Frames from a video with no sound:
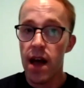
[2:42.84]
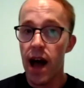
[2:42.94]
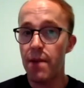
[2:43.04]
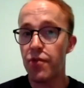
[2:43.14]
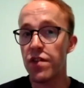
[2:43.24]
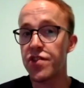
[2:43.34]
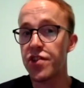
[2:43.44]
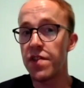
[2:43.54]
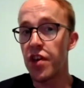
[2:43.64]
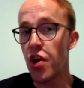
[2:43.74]
I'm
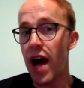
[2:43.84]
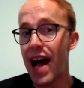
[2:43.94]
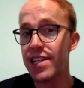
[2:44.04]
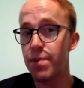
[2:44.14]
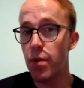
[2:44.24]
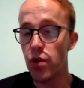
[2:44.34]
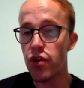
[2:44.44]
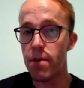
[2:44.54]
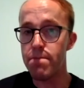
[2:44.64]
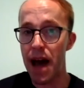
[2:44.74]
concerned that your asthma will
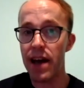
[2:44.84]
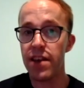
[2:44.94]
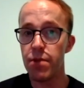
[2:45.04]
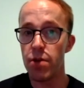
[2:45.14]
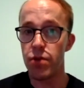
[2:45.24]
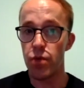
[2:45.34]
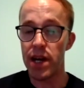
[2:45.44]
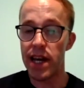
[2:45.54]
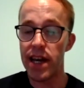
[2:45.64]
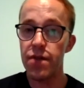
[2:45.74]
come back the moment we
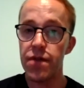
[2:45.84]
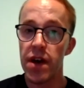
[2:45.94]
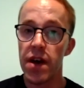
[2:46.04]
leave.